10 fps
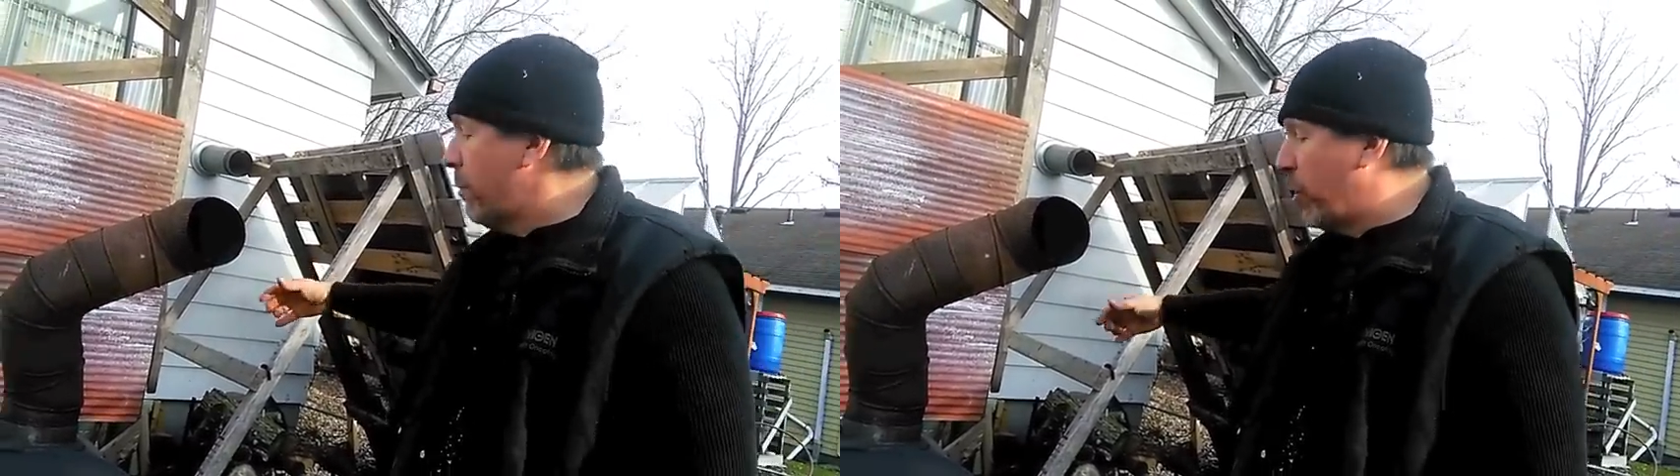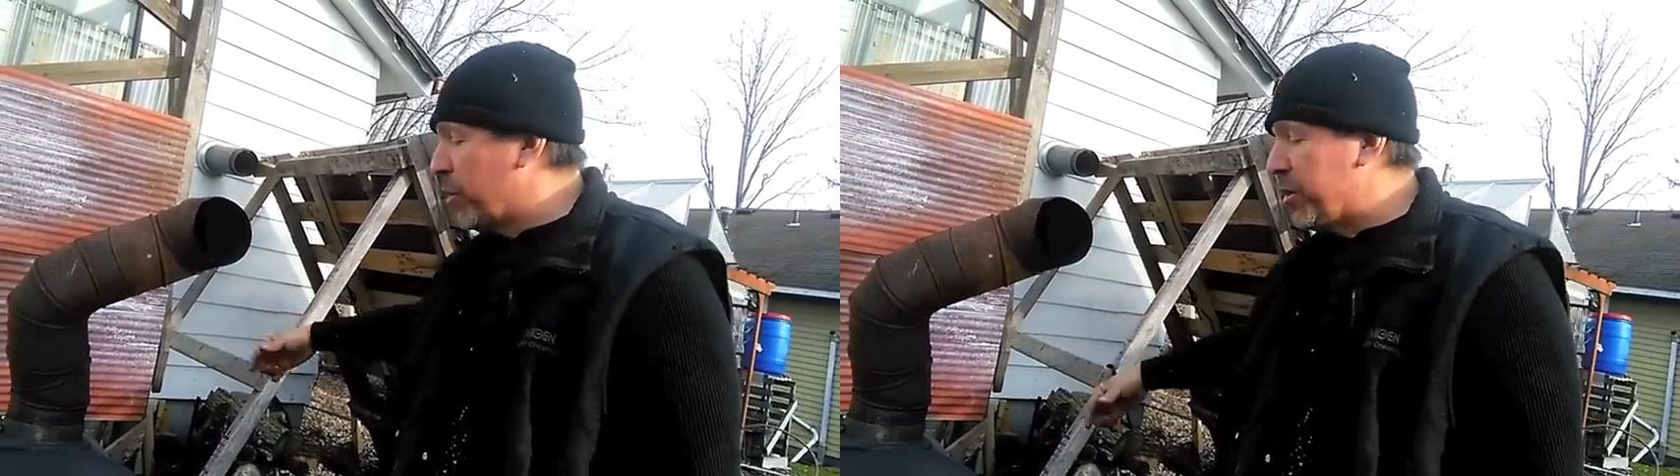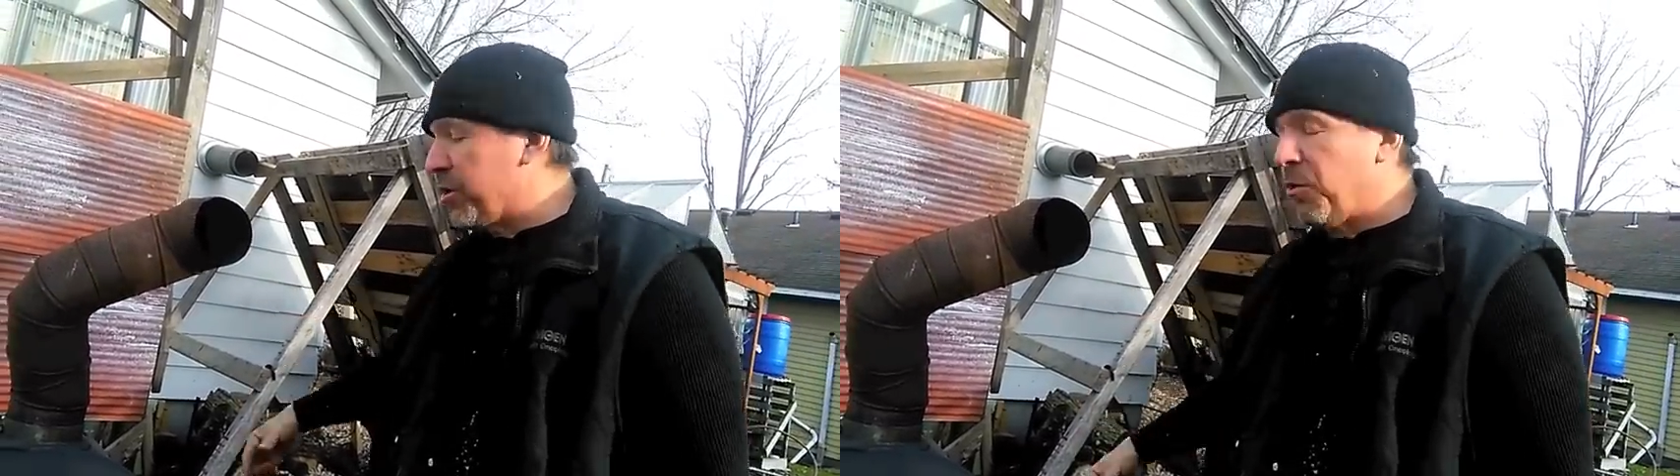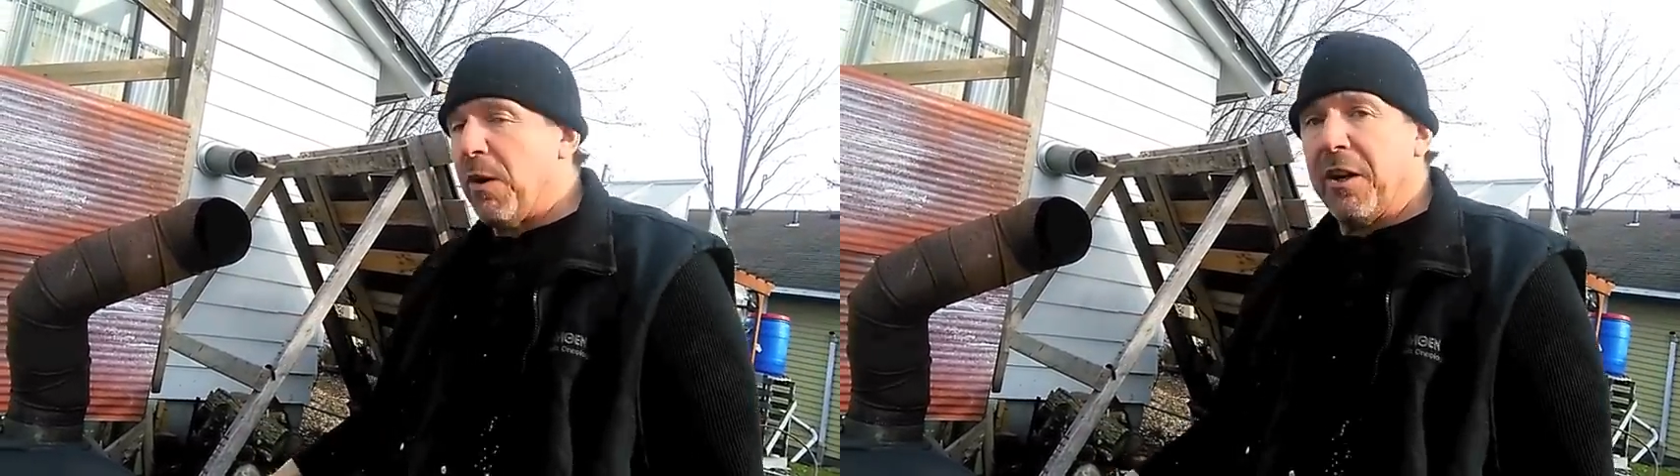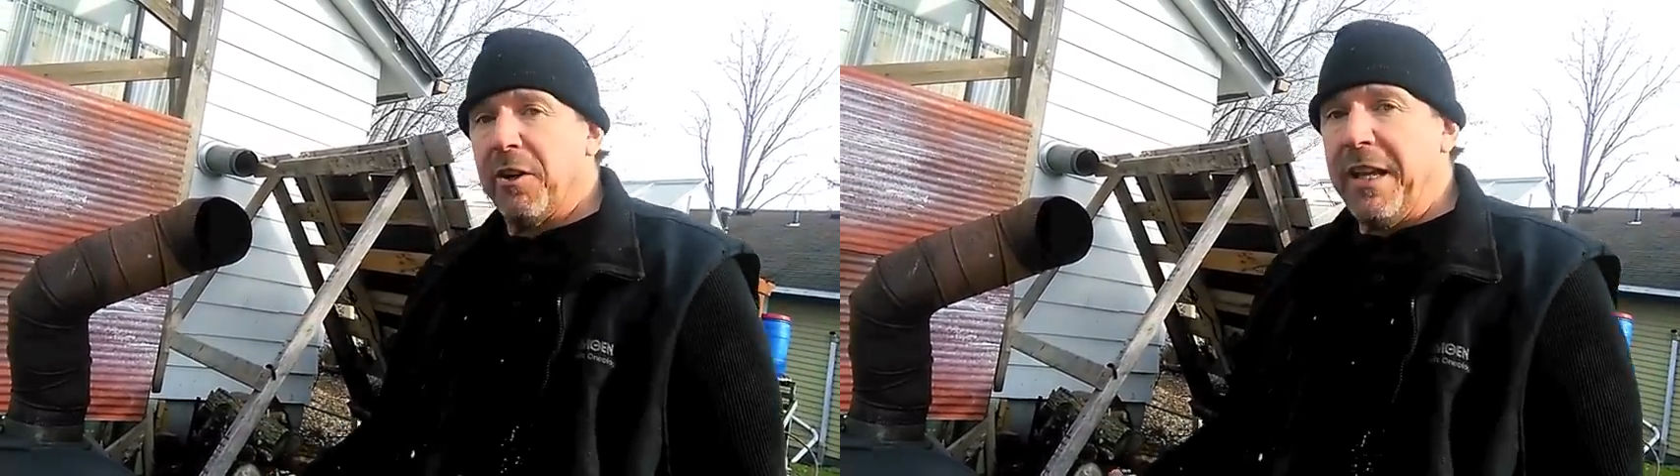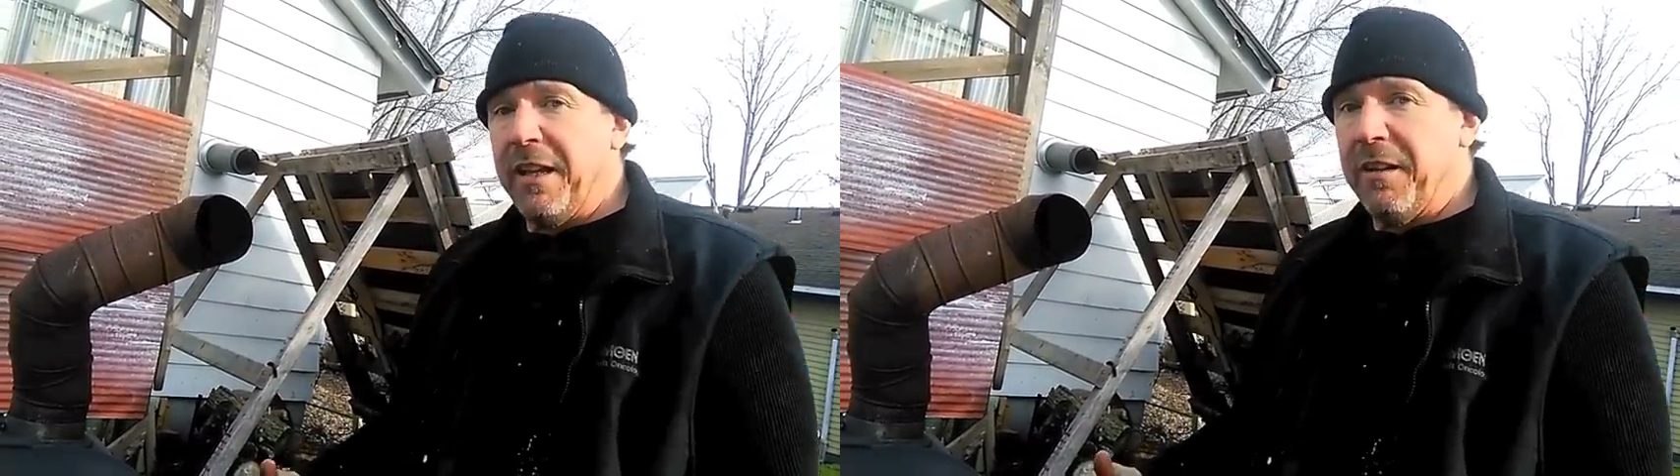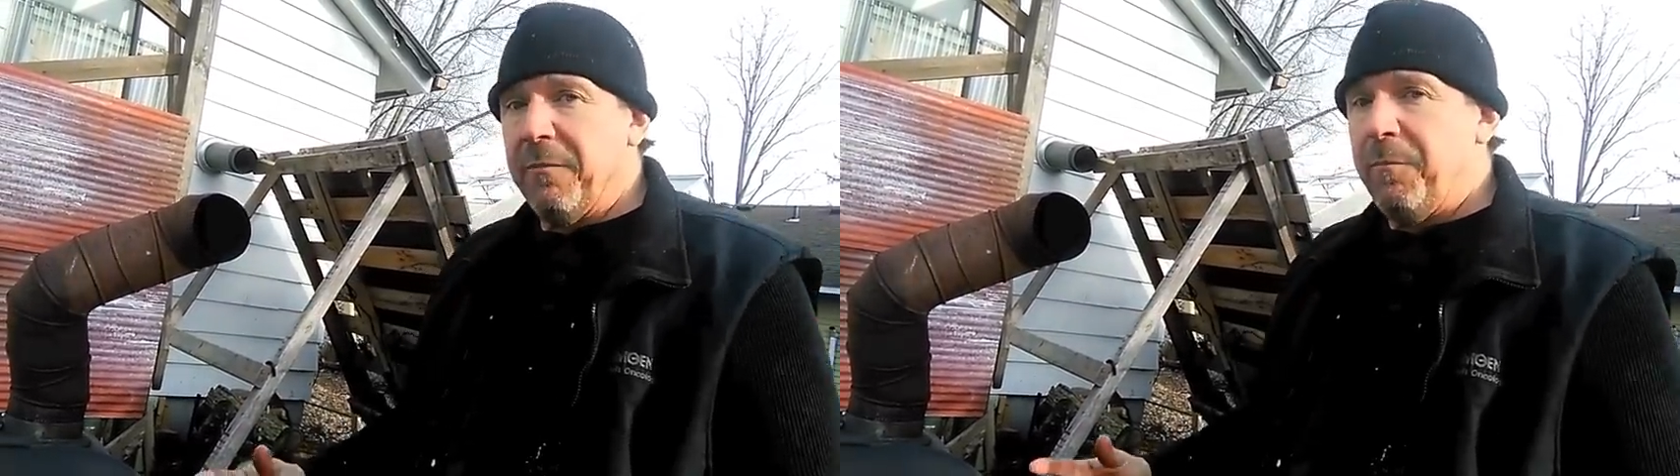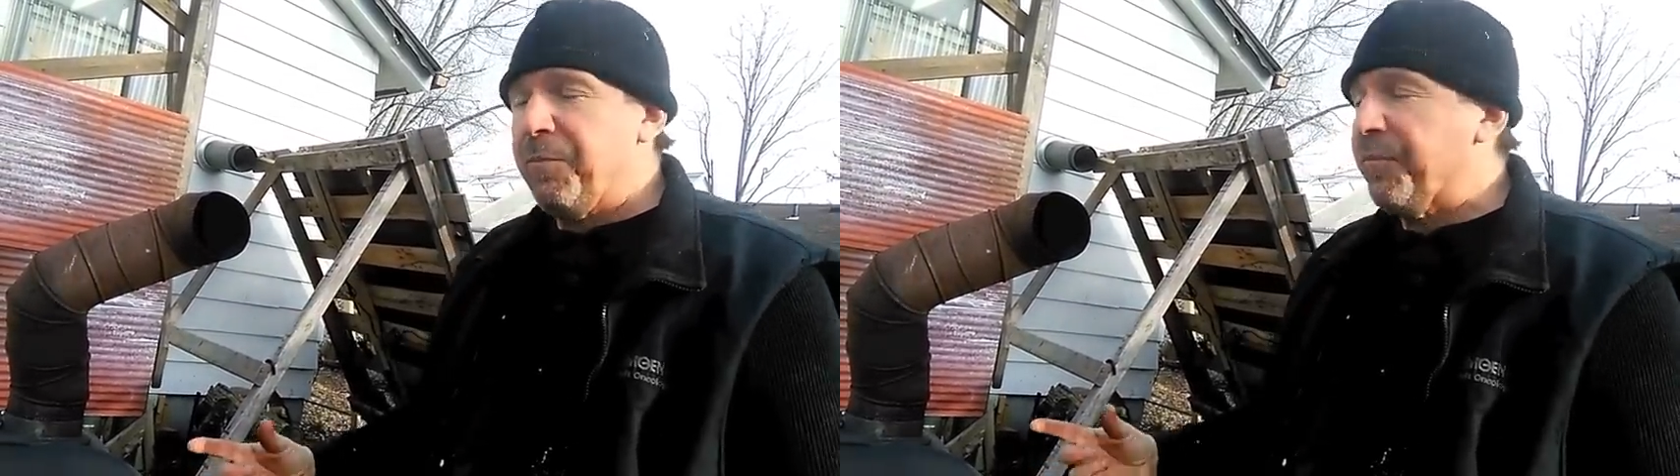pushes the water in.